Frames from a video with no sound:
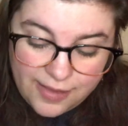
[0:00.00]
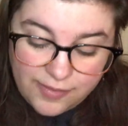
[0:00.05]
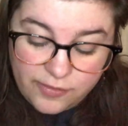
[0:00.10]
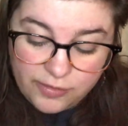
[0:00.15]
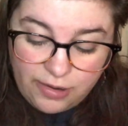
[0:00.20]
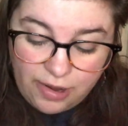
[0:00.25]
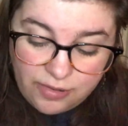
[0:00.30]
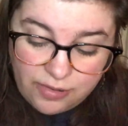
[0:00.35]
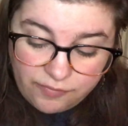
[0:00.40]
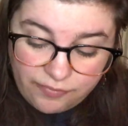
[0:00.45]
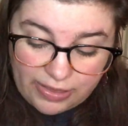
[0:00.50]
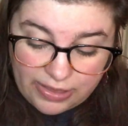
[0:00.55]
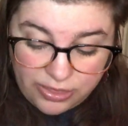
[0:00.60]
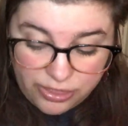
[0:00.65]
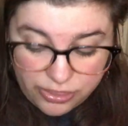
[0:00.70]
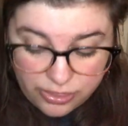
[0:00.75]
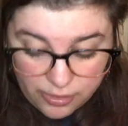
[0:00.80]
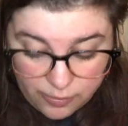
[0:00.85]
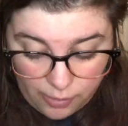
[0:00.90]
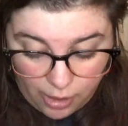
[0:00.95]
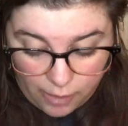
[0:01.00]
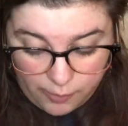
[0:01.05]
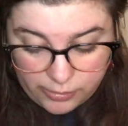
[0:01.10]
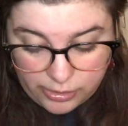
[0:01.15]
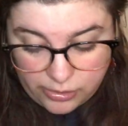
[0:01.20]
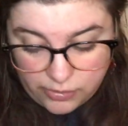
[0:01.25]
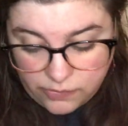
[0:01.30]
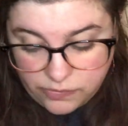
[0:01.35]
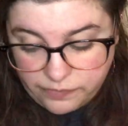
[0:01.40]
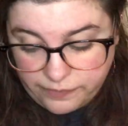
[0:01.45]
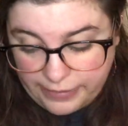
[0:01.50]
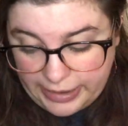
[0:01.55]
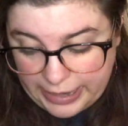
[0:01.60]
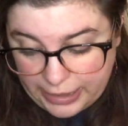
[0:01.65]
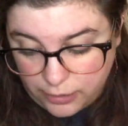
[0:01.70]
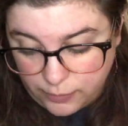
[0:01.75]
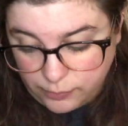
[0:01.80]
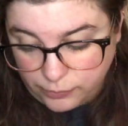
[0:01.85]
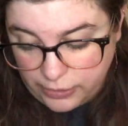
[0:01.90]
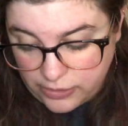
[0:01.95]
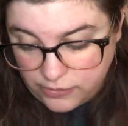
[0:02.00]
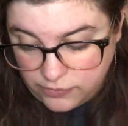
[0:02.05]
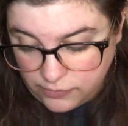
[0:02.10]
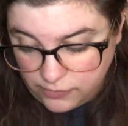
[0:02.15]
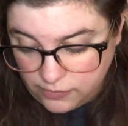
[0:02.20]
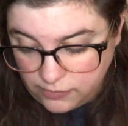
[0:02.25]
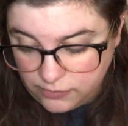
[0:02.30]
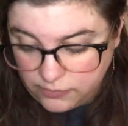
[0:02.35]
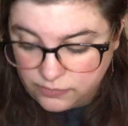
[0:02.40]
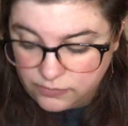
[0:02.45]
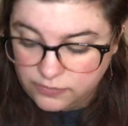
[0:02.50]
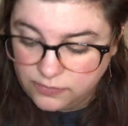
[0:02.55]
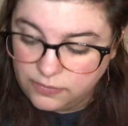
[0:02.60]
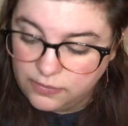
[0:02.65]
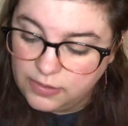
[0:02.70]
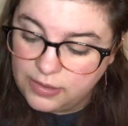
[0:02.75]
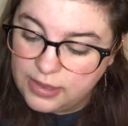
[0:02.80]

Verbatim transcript: They're kind of like thermometers for air pressures.